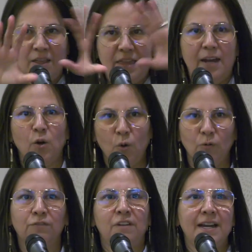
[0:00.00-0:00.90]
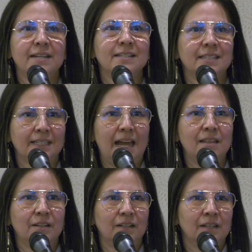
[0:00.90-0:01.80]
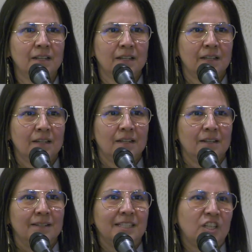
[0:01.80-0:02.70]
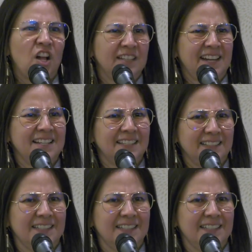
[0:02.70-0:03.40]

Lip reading: that whole phrase together, decolonizing